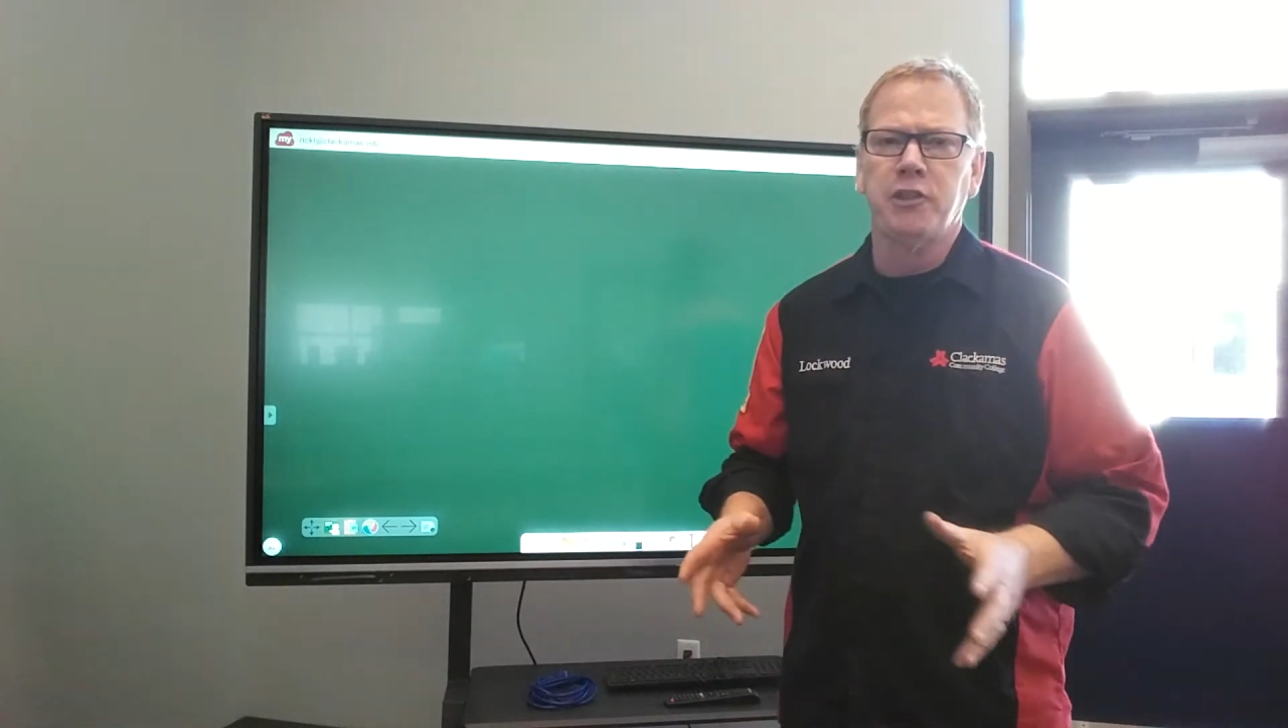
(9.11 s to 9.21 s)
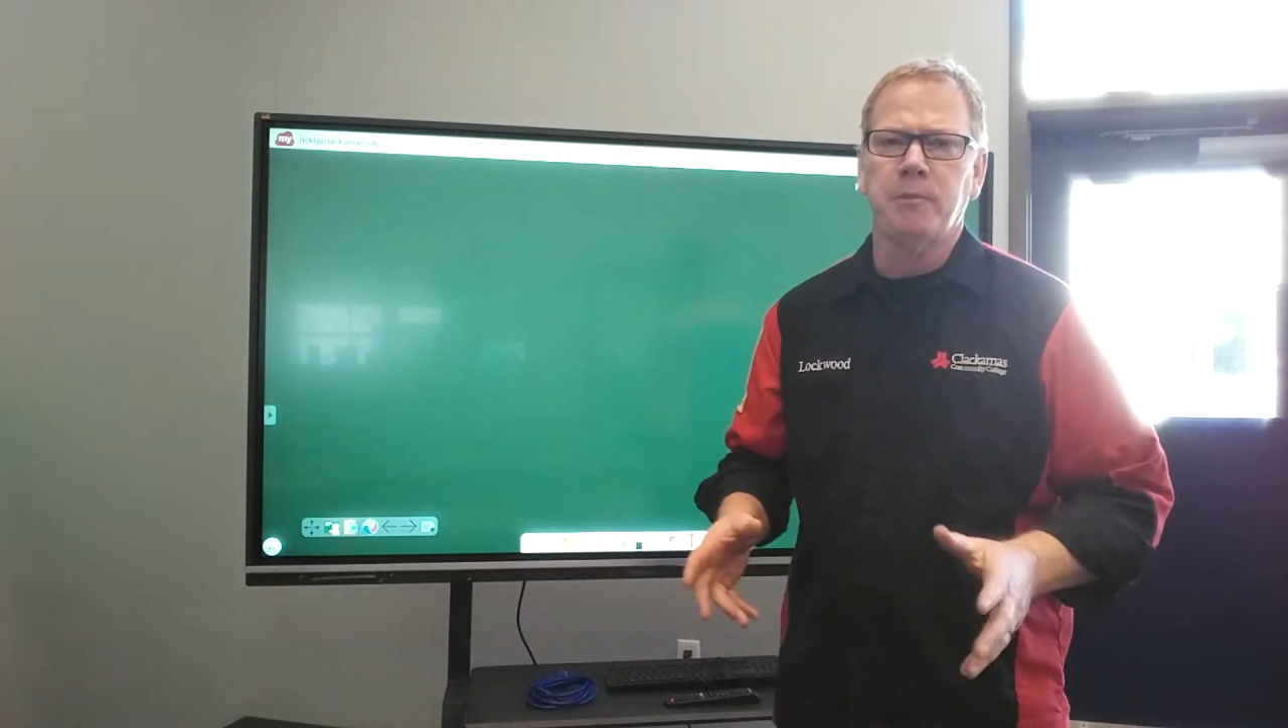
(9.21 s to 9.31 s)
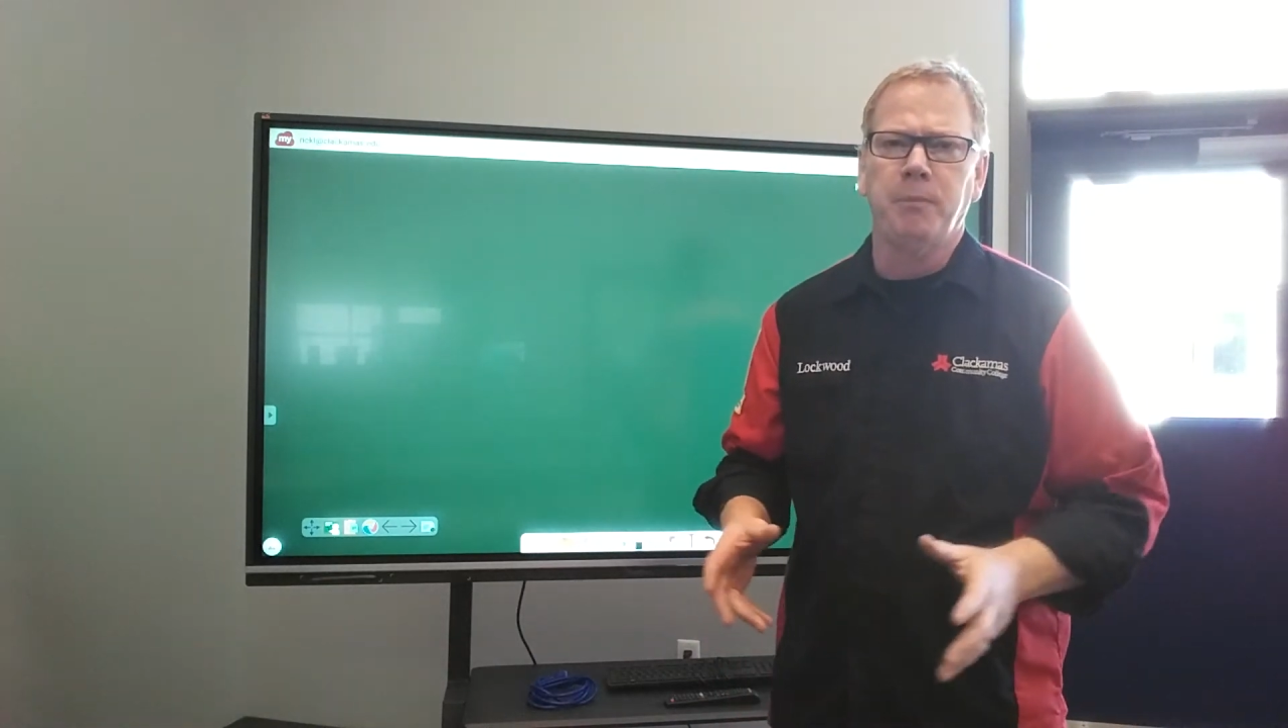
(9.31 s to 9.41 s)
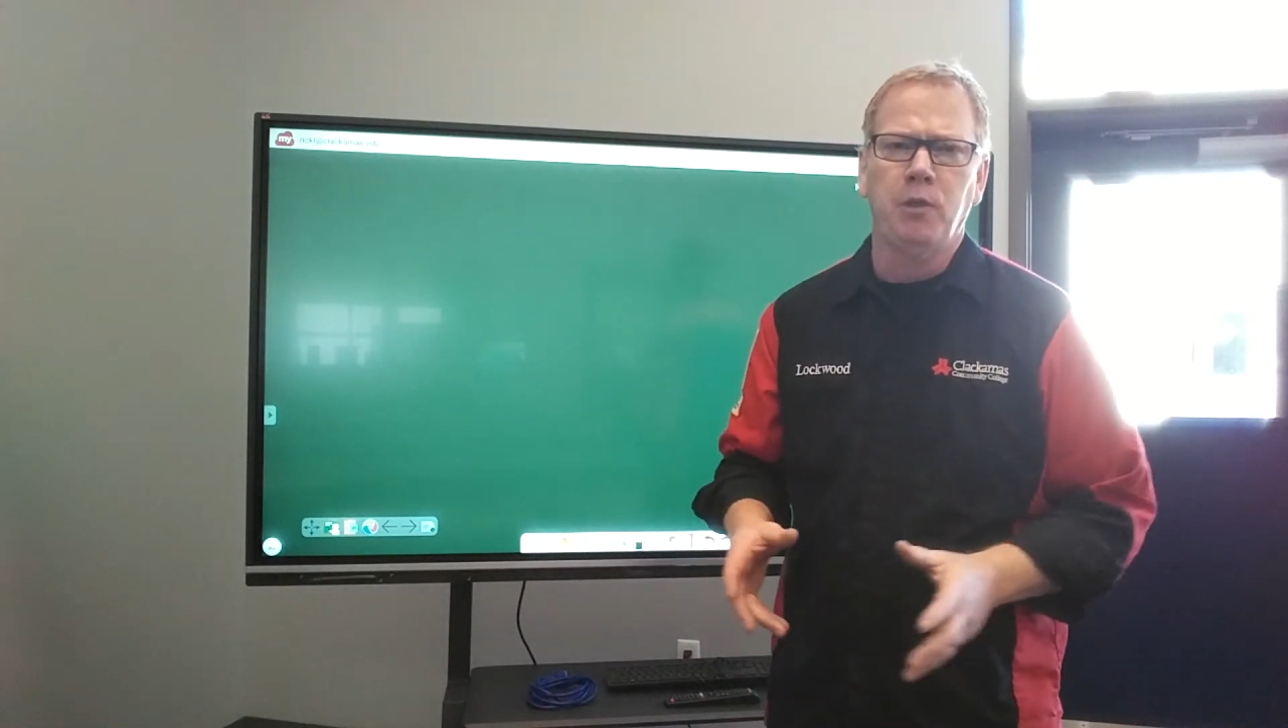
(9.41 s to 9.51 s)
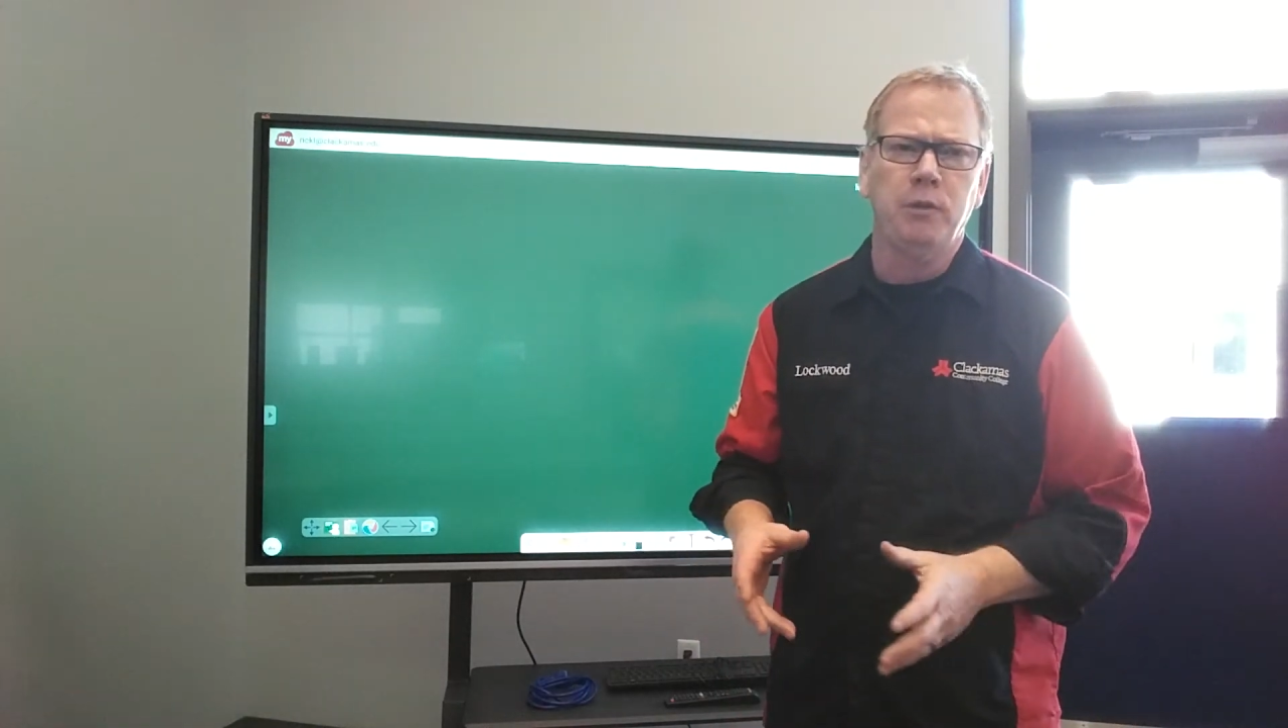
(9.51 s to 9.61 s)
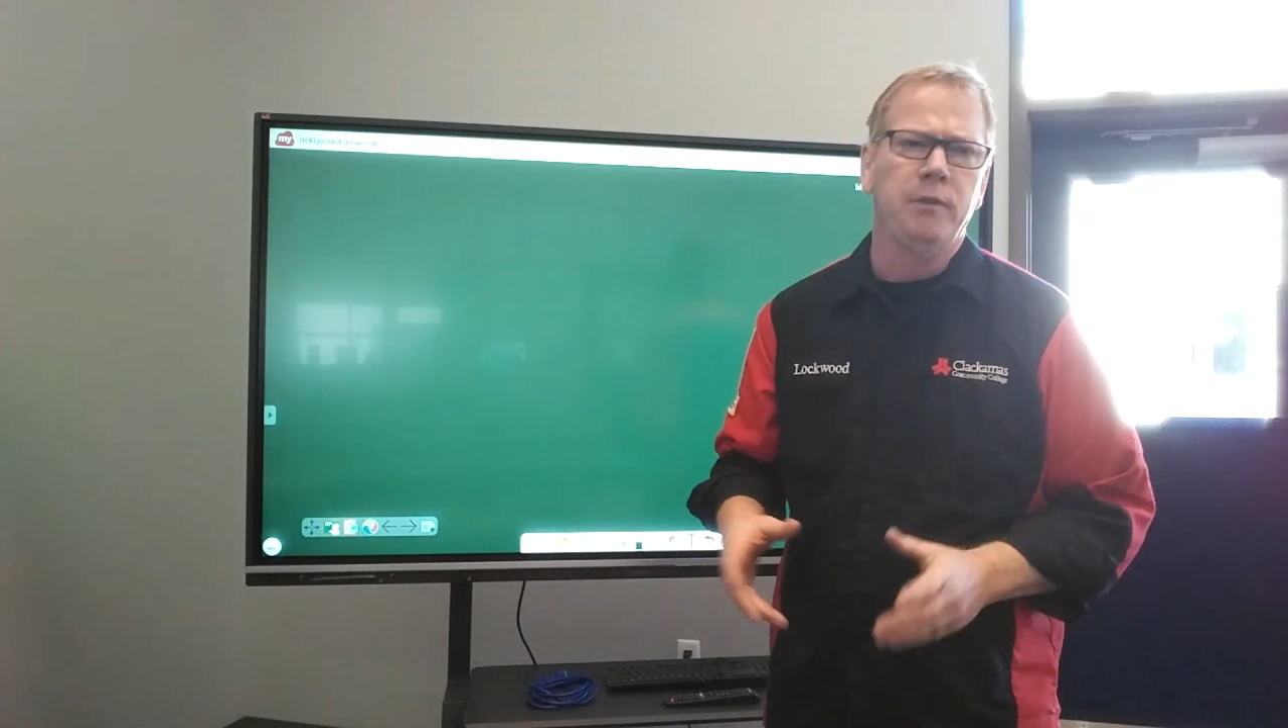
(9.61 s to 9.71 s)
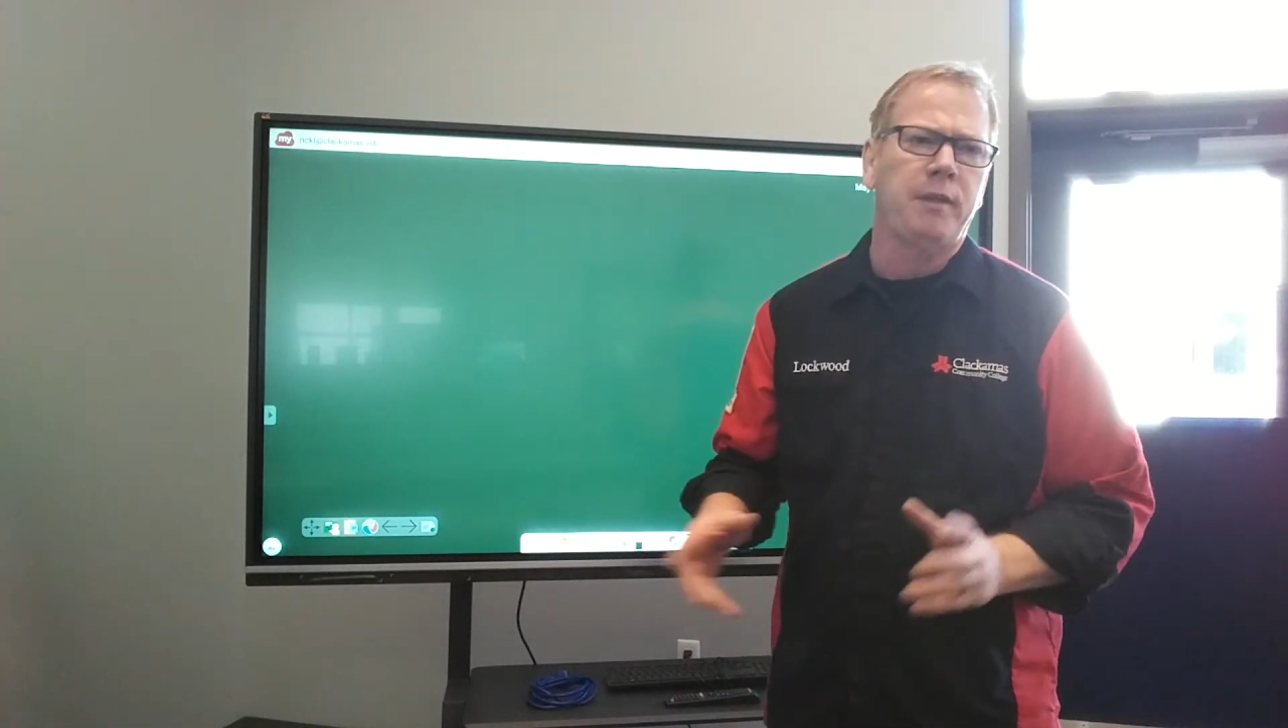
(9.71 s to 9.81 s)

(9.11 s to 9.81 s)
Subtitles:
components,